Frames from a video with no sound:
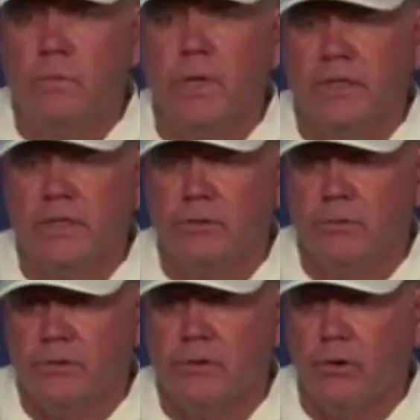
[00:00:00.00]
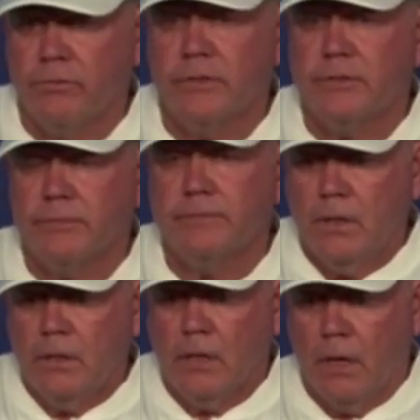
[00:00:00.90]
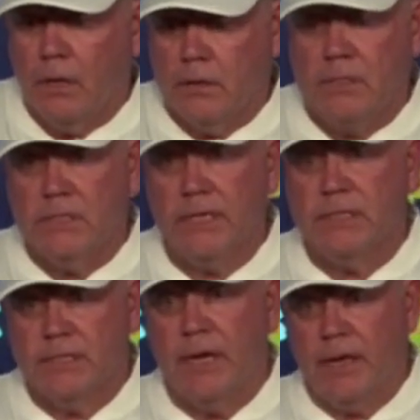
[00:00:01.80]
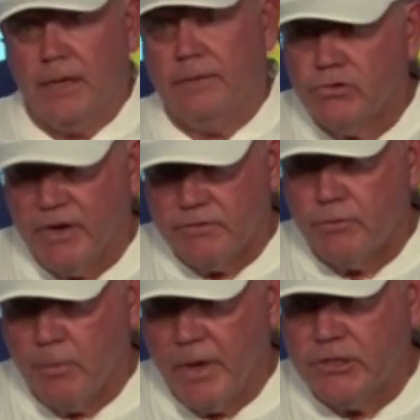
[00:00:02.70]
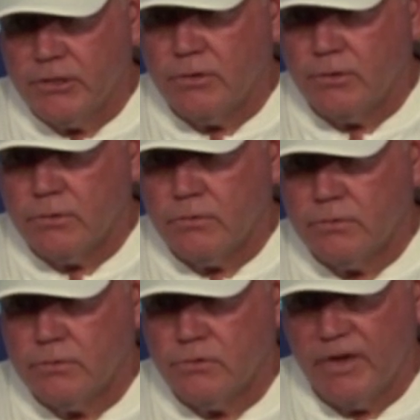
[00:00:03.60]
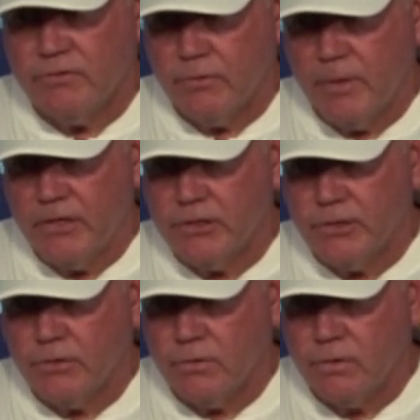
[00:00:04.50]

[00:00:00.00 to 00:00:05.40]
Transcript: as to who the starter is. Uh, the sixth day, transformational, transformational.